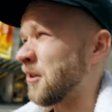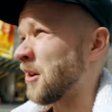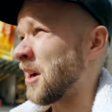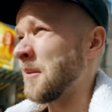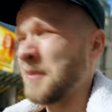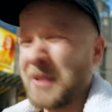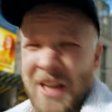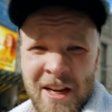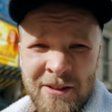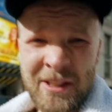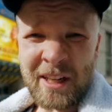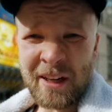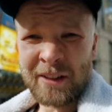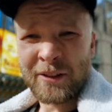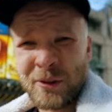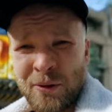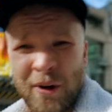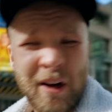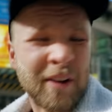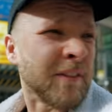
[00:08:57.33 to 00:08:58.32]
don't come downtown
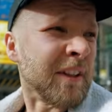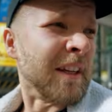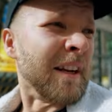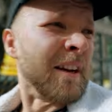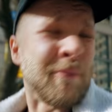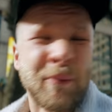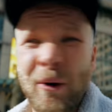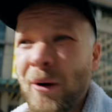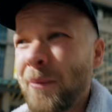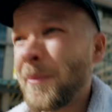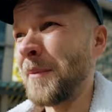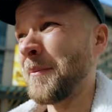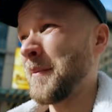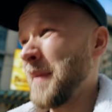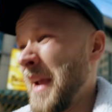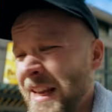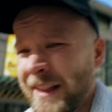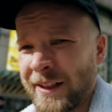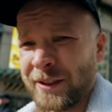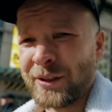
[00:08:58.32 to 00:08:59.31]
too often anymore, but
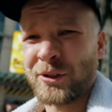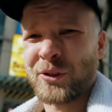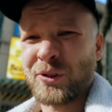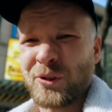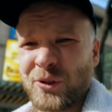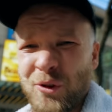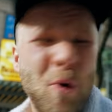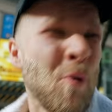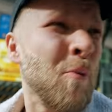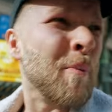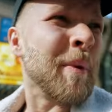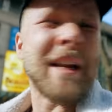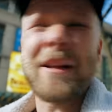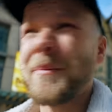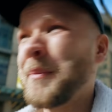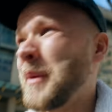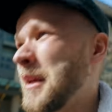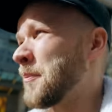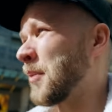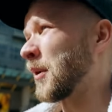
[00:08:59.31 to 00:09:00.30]
man, there's so many
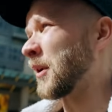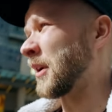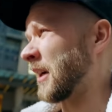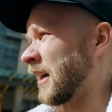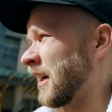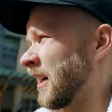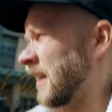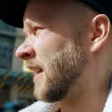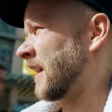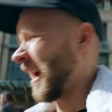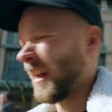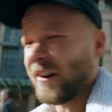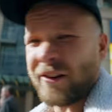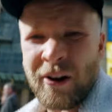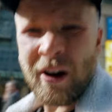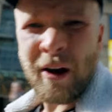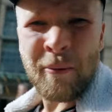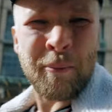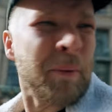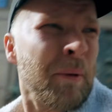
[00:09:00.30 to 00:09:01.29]
people here. I don't
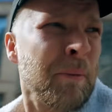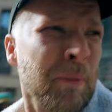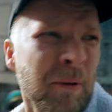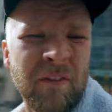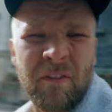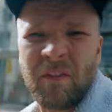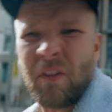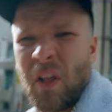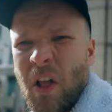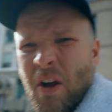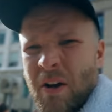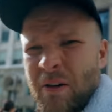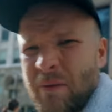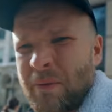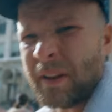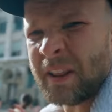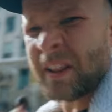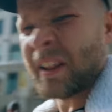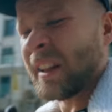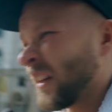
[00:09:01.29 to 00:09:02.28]
know how people vlog
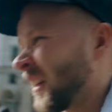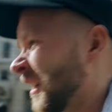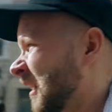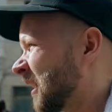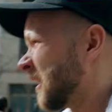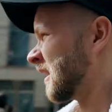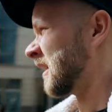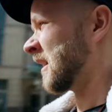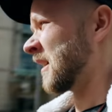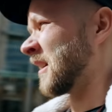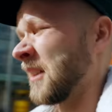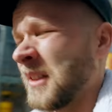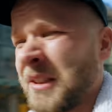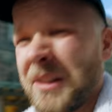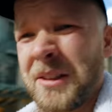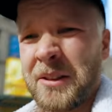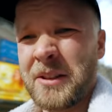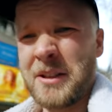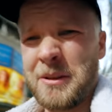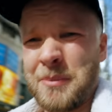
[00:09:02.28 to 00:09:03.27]
with
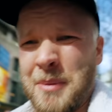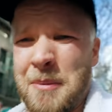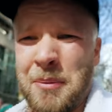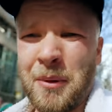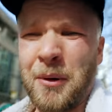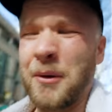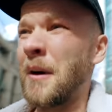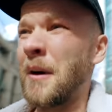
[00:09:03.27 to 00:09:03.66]
all these people